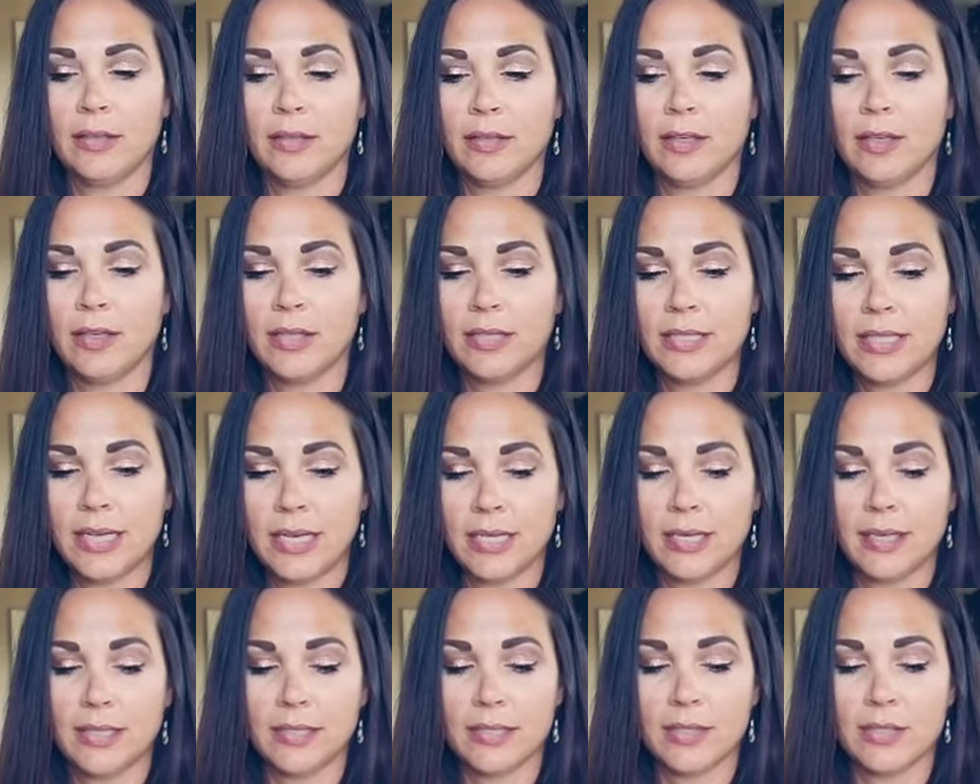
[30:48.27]
They're going to
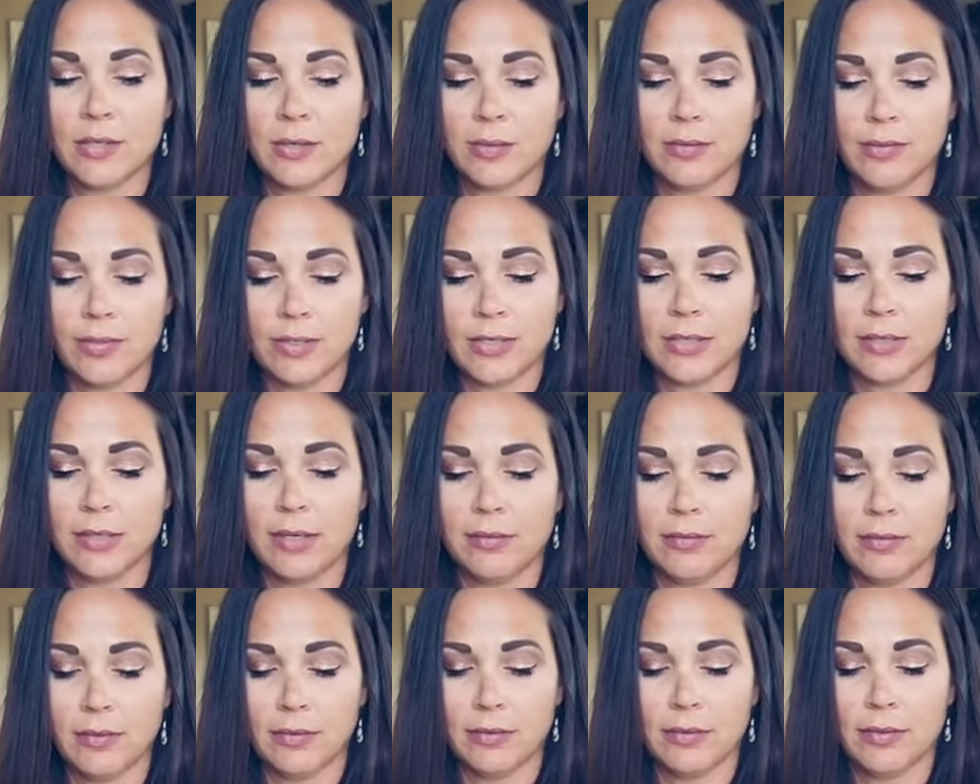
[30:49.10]
take it at surface
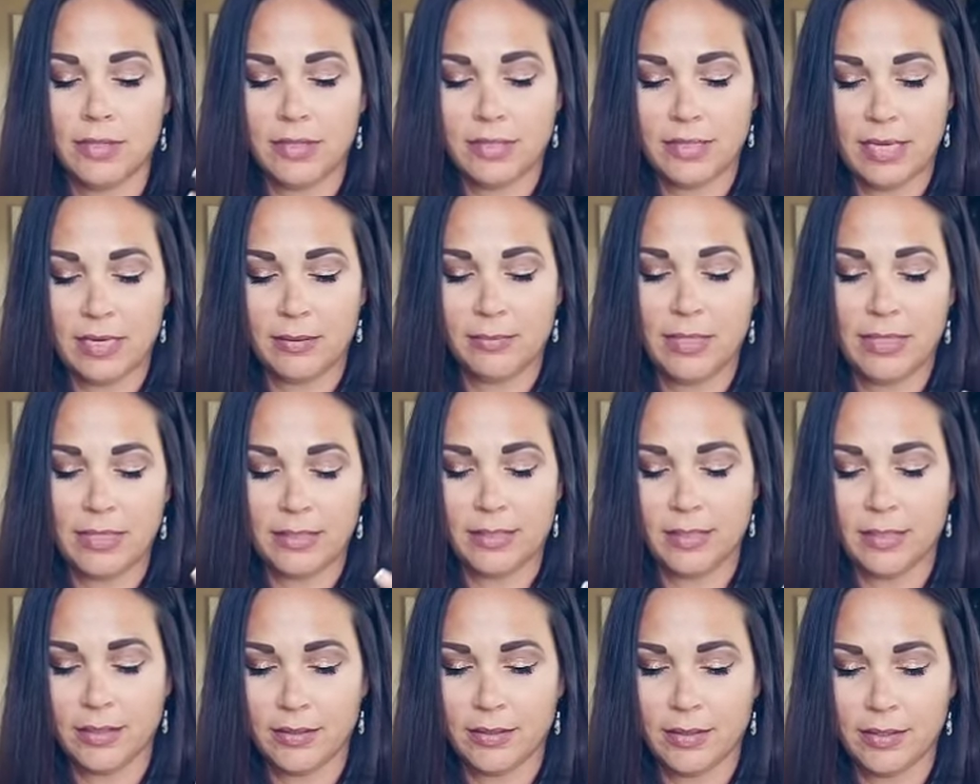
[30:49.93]
level. Does that make
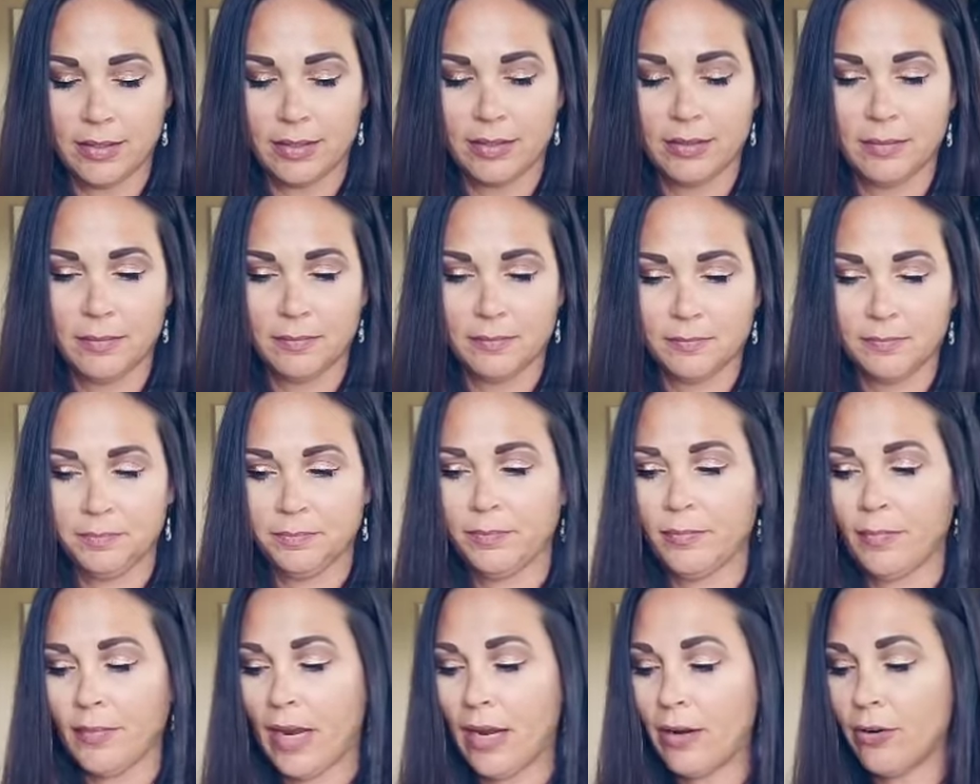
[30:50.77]
sense?
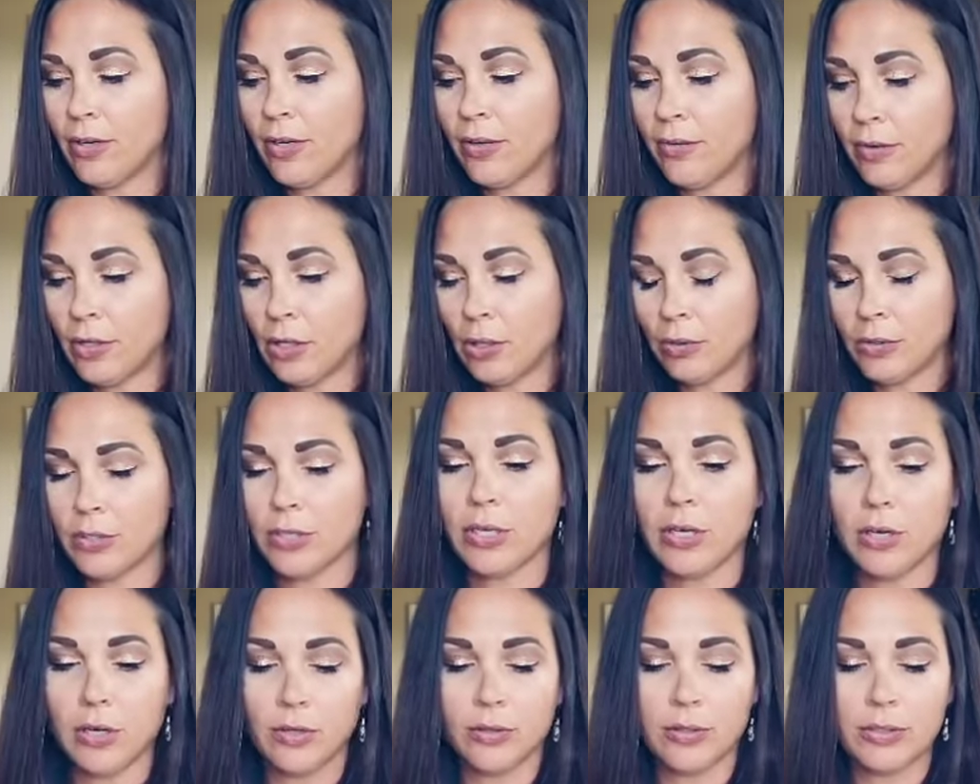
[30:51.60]
I don't even know what
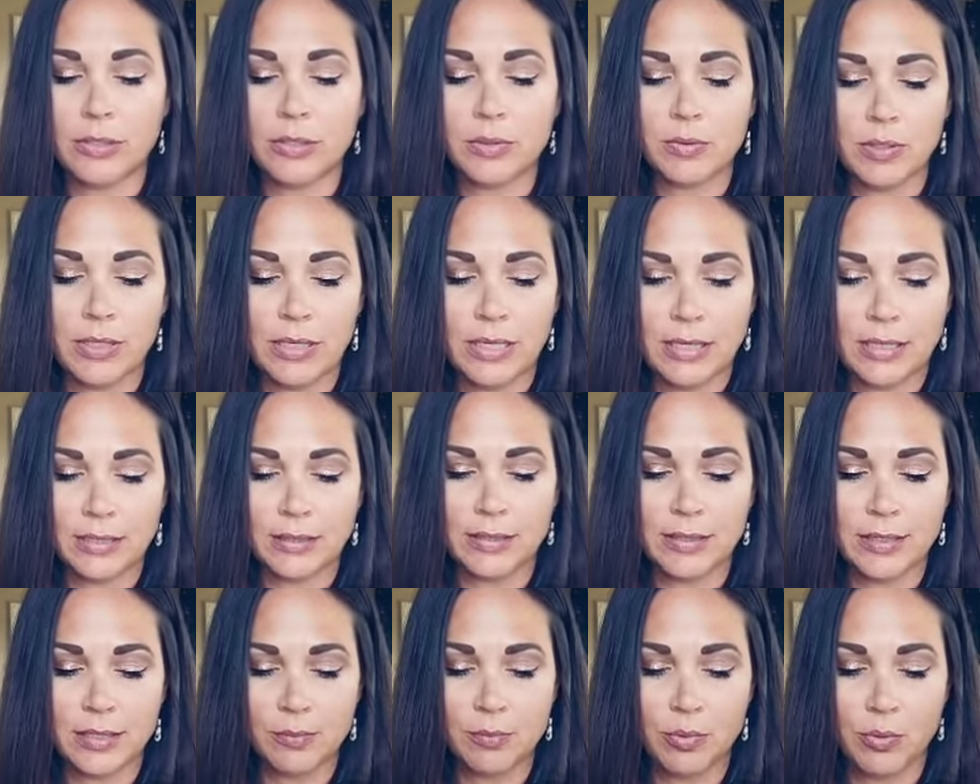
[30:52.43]
to call this reading
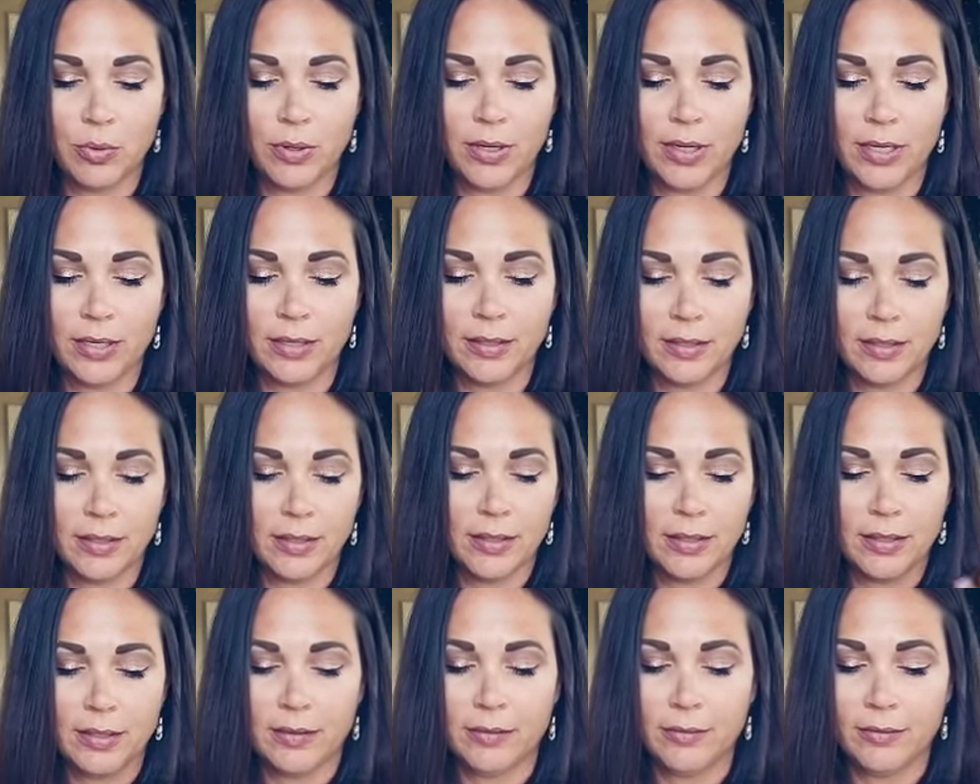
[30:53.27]
at this point.
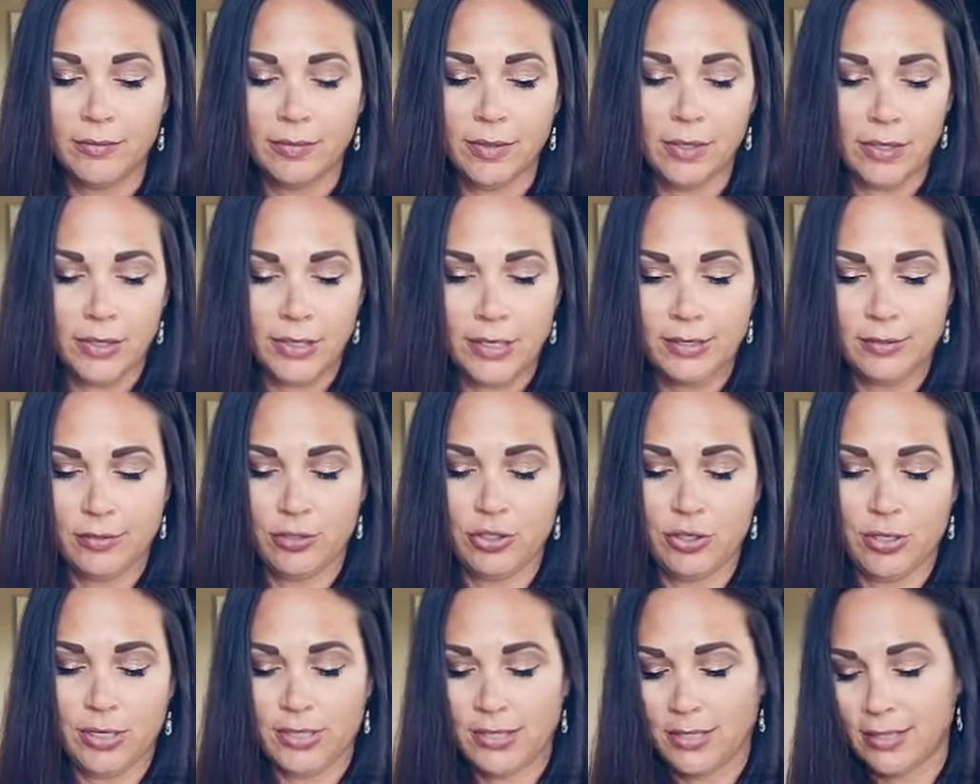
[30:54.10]
Very
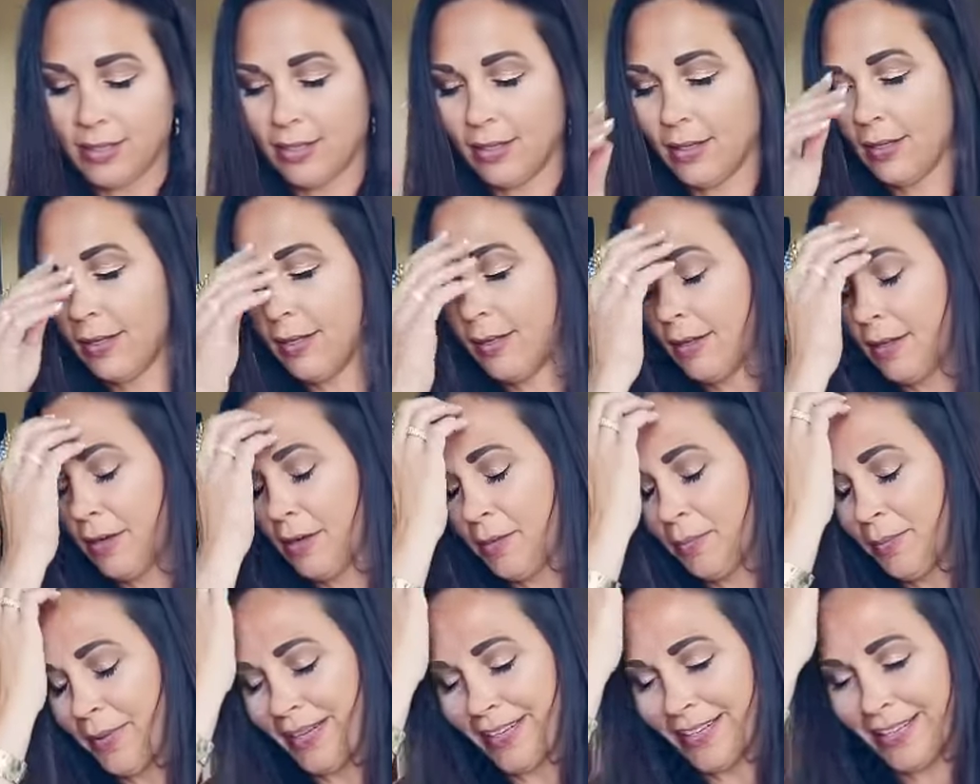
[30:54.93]
interesting.
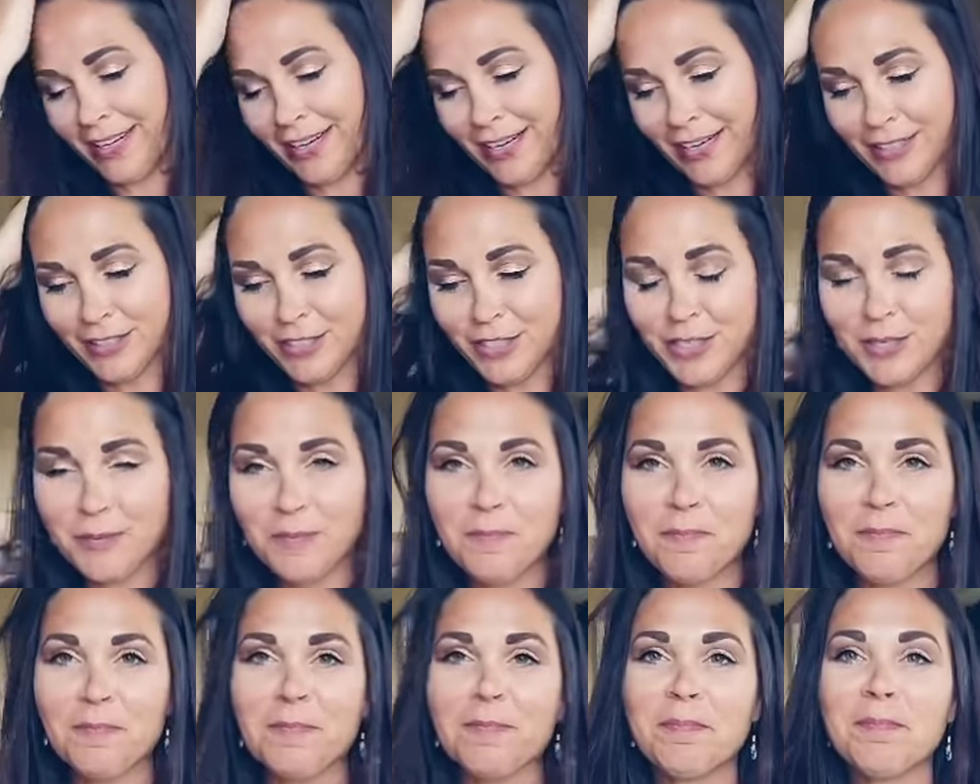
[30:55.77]
Oh my gosh.
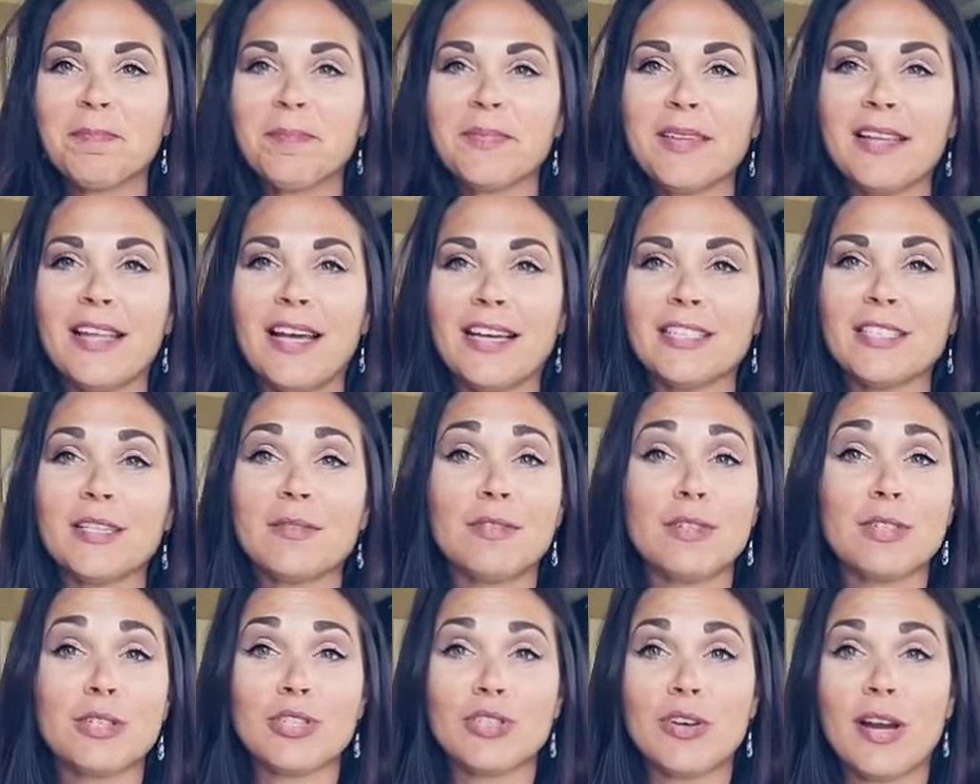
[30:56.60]
Lots
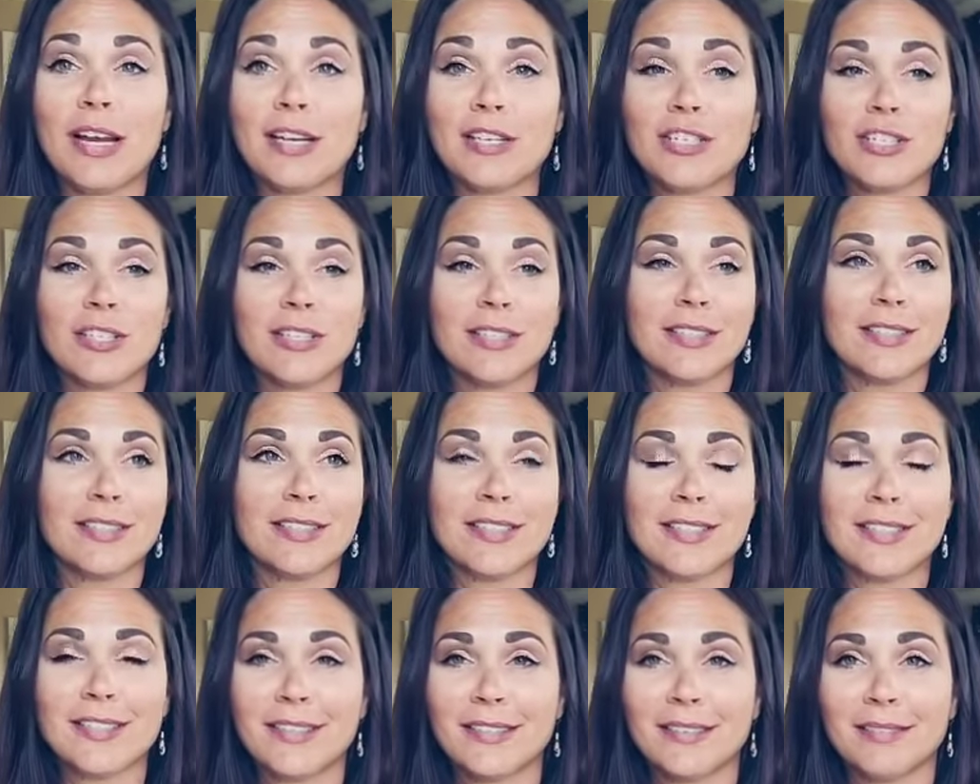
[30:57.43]
of
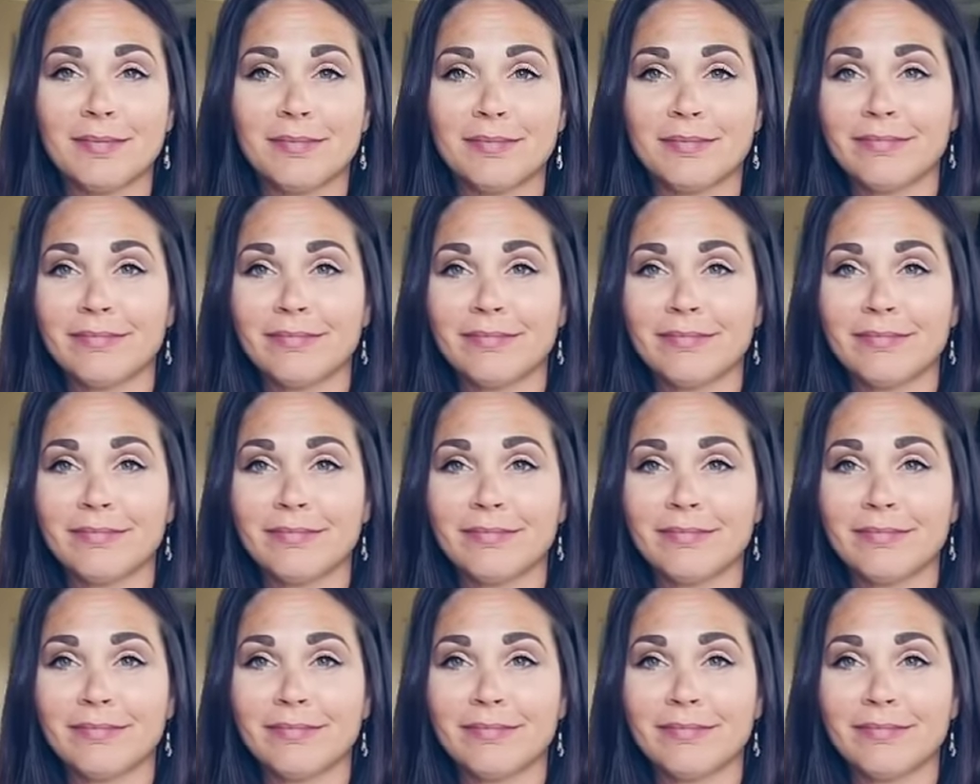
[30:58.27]
distractions.